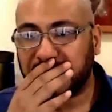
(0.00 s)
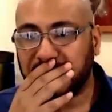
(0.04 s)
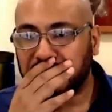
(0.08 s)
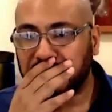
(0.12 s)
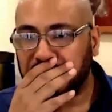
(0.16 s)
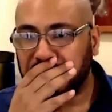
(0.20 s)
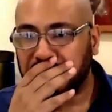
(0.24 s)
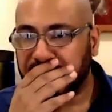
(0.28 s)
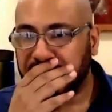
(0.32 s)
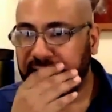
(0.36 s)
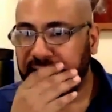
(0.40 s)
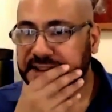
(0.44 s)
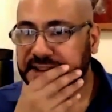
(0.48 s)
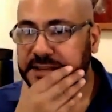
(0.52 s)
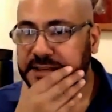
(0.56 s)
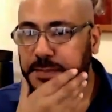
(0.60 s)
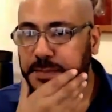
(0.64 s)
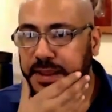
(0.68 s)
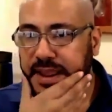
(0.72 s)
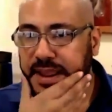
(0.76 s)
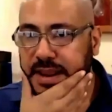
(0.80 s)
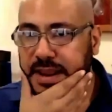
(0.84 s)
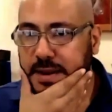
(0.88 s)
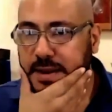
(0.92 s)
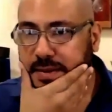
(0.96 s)
Can I
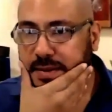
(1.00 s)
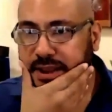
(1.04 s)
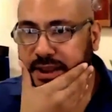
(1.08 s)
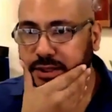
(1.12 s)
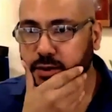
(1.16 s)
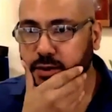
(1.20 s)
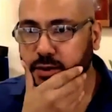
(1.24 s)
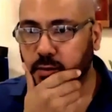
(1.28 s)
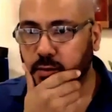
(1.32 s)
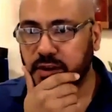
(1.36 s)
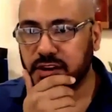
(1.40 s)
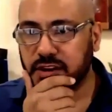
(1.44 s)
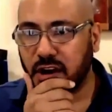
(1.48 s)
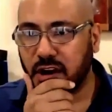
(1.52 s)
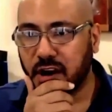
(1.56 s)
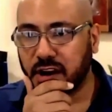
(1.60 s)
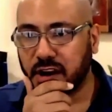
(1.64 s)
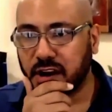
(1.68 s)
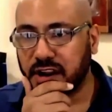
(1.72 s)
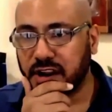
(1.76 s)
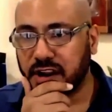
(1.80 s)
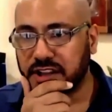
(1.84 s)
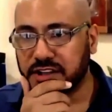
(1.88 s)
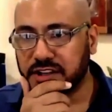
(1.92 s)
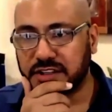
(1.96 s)
explain pixel
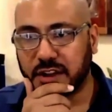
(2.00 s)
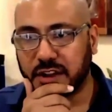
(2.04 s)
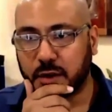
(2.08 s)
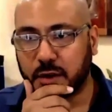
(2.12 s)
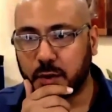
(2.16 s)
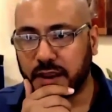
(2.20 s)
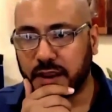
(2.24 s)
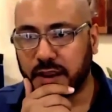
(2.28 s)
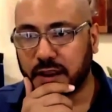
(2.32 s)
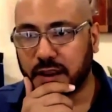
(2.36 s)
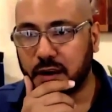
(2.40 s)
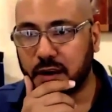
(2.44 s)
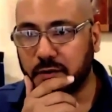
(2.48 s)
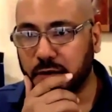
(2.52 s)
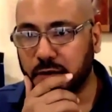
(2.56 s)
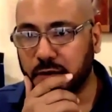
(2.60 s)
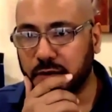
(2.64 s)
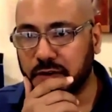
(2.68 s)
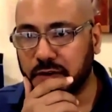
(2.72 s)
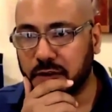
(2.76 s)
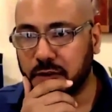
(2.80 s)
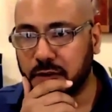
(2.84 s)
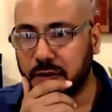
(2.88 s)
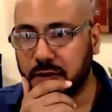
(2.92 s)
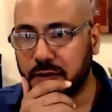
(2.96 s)
retargeting? Just a quick
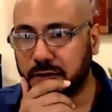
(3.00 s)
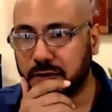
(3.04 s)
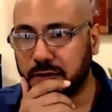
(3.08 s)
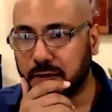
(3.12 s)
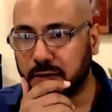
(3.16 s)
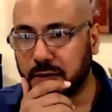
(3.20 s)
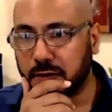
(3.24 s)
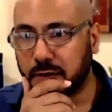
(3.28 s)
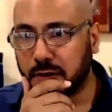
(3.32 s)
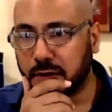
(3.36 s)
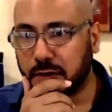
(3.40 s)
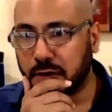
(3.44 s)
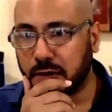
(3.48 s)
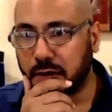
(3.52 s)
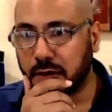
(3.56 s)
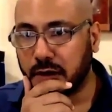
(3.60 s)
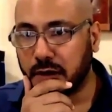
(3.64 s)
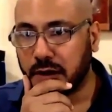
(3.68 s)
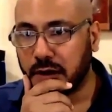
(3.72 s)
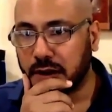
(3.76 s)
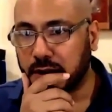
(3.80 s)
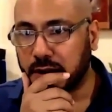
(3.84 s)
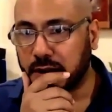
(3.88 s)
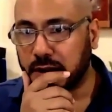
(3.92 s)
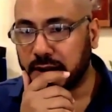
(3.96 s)
overview for
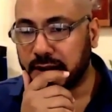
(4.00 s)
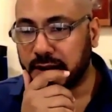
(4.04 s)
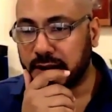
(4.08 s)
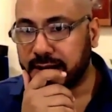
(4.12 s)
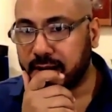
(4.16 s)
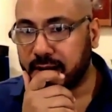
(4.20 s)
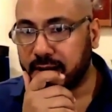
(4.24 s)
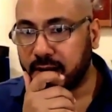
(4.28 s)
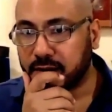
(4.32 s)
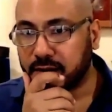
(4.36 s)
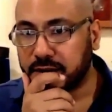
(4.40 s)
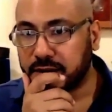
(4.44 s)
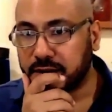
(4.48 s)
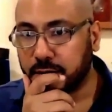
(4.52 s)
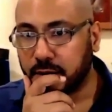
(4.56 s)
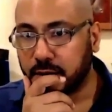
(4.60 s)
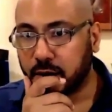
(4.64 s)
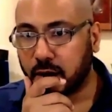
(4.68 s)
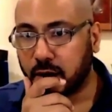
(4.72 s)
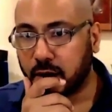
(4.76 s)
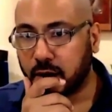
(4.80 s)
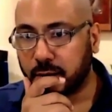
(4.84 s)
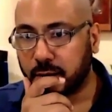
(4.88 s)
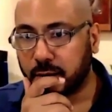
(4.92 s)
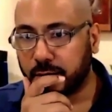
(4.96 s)
how to
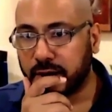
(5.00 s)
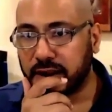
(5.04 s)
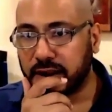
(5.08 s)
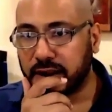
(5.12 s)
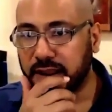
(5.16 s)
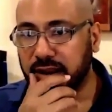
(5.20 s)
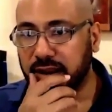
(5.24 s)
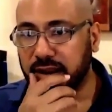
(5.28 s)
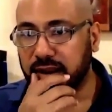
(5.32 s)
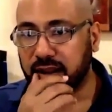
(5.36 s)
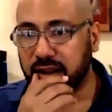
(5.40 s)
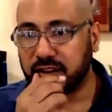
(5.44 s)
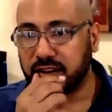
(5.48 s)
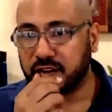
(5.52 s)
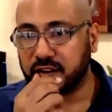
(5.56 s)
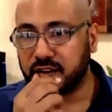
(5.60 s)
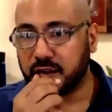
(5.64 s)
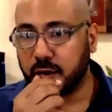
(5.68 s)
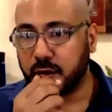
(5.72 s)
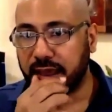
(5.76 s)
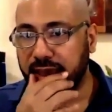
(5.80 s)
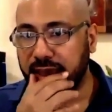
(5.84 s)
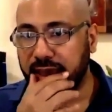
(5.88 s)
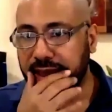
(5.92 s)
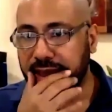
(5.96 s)
incorporate it
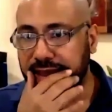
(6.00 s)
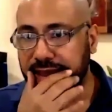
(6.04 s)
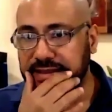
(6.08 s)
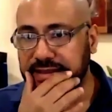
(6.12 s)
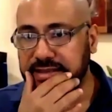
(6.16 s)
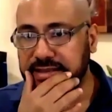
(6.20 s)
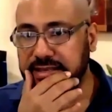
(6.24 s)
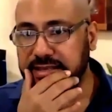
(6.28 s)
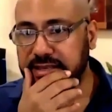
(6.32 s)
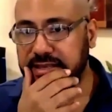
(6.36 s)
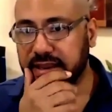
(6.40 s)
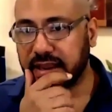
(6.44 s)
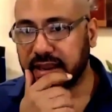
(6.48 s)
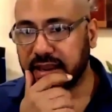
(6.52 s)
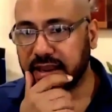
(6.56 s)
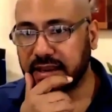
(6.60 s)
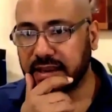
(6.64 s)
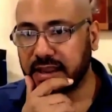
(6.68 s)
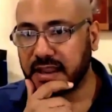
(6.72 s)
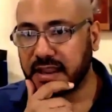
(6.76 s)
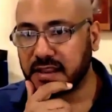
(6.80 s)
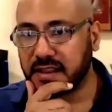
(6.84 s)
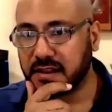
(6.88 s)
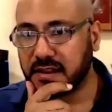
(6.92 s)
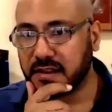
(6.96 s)
into ads, and
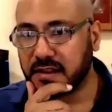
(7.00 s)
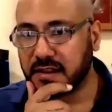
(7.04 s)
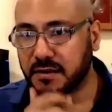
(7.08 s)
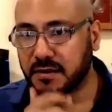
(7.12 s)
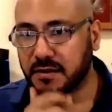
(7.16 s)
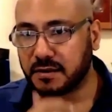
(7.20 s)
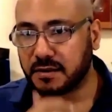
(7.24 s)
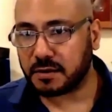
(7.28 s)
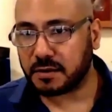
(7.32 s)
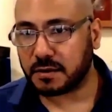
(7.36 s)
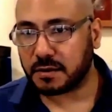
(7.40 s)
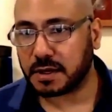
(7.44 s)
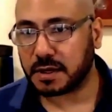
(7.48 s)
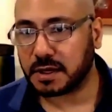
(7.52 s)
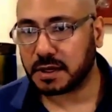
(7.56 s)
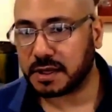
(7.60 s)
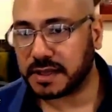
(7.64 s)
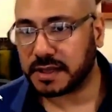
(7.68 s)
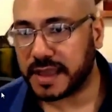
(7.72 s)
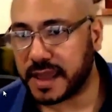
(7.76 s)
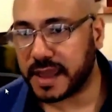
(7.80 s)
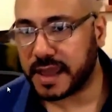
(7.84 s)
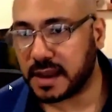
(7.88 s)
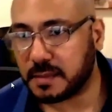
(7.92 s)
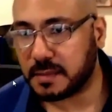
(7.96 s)

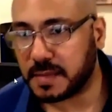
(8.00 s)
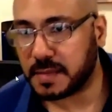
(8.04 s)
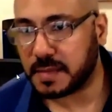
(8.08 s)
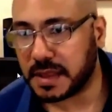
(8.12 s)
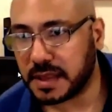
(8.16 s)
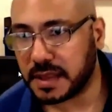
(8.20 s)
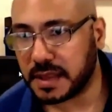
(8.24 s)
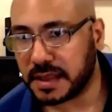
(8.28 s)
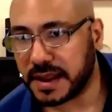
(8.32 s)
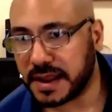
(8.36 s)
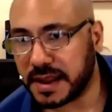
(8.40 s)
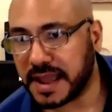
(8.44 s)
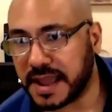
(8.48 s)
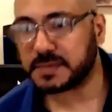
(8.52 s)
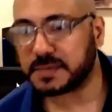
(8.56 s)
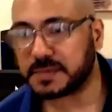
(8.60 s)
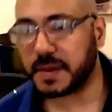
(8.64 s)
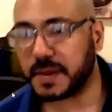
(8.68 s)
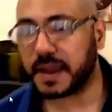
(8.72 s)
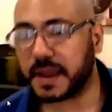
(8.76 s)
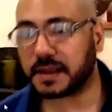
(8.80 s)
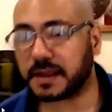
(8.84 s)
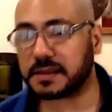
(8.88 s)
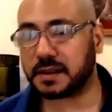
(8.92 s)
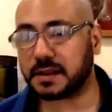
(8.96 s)
can it be an
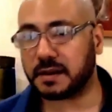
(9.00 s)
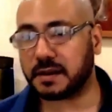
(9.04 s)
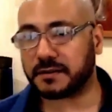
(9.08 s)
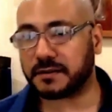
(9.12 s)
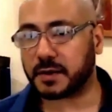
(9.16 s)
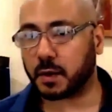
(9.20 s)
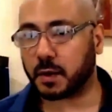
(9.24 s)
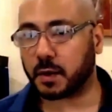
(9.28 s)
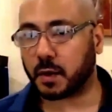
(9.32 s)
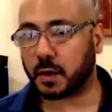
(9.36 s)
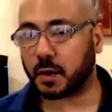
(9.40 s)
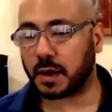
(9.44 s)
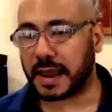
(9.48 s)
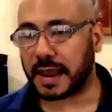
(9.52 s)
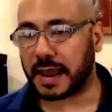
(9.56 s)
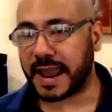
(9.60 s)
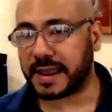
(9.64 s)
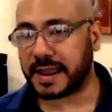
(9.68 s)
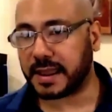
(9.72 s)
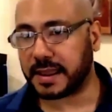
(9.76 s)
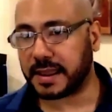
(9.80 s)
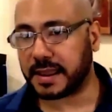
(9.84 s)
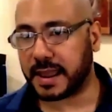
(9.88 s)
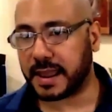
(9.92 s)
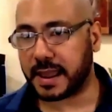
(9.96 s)
aspect of your
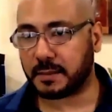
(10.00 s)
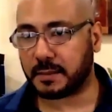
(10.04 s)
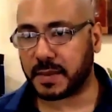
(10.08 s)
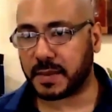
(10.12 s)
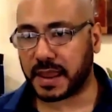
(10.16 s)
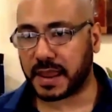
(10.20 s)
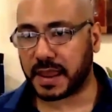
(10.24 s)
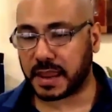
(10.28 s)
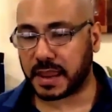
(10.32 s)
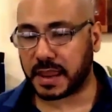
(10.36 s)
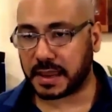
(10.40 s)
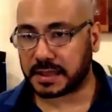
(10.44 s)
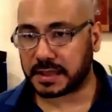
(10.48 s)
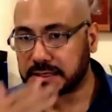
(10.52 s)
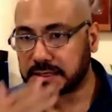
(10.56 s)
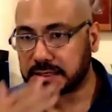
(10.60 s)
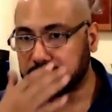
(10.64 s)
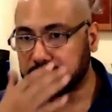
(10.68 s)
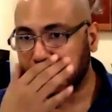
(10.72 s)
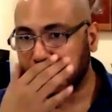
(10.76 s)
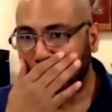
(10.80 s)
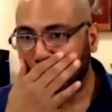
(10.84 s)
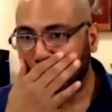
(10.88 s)
like campaigns?